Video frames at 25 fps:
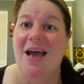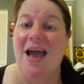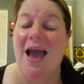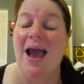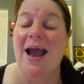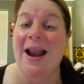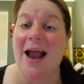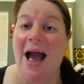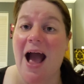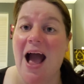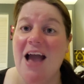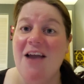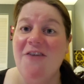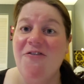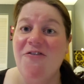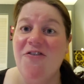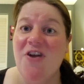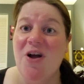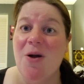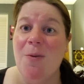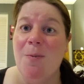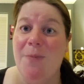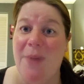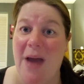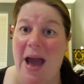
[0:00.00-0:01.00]
And I
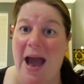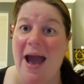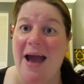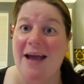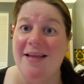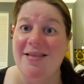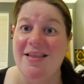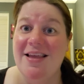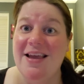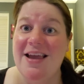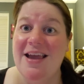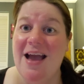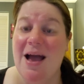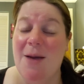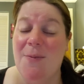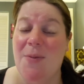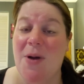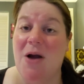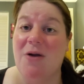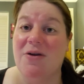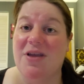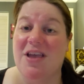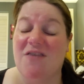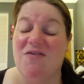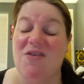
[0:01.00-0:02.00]
feel badly
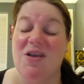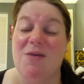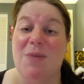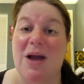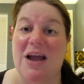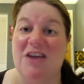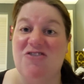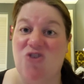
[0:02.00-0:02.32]
about giving my